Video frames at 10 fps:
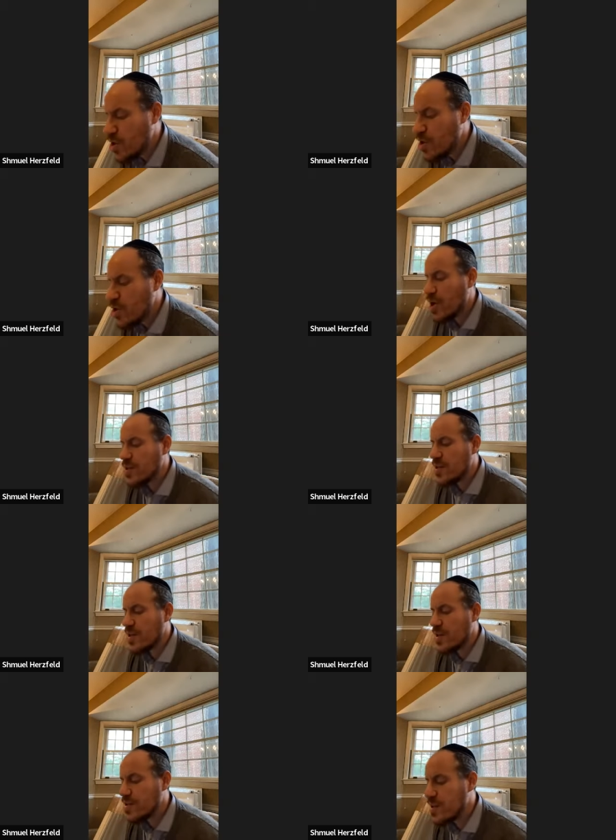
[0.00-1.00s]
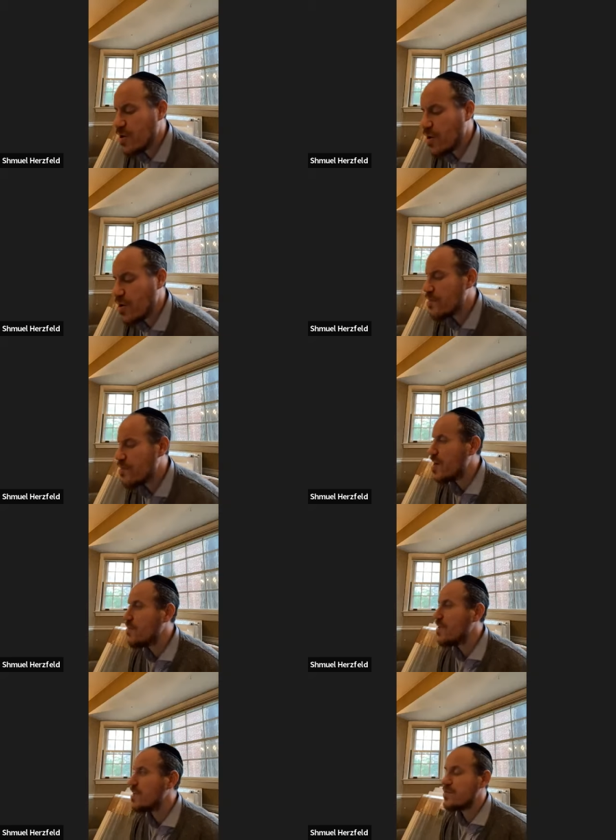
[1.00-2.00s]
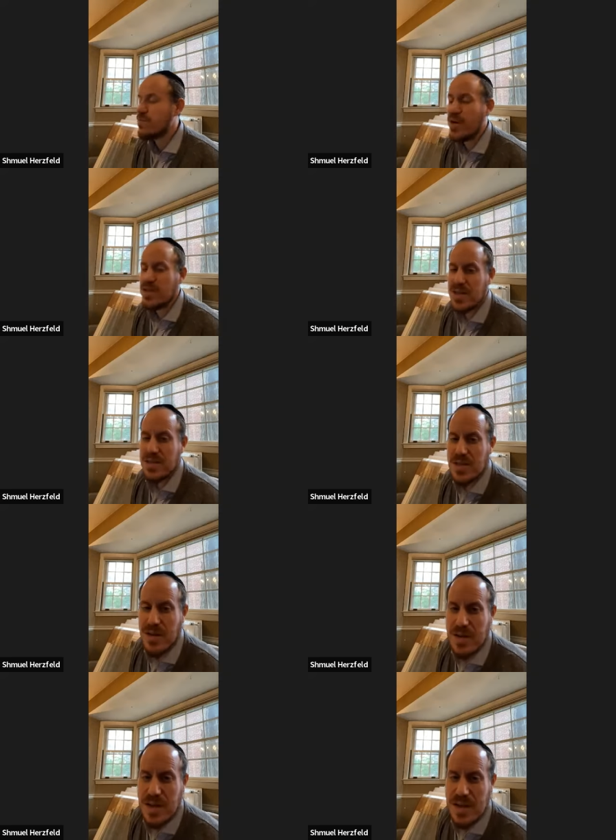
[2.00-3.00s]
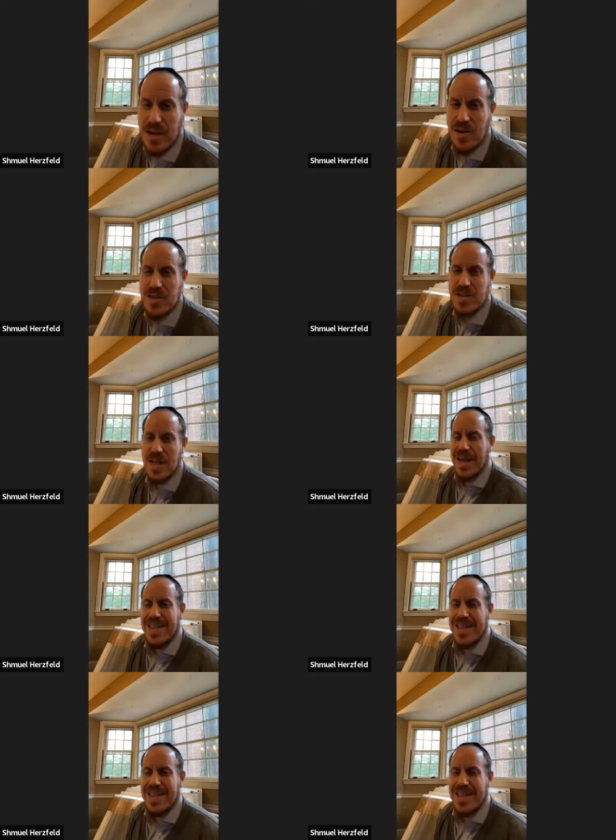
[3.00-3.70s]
Yatza Katsira Omer, but this pasuk is coming to tell us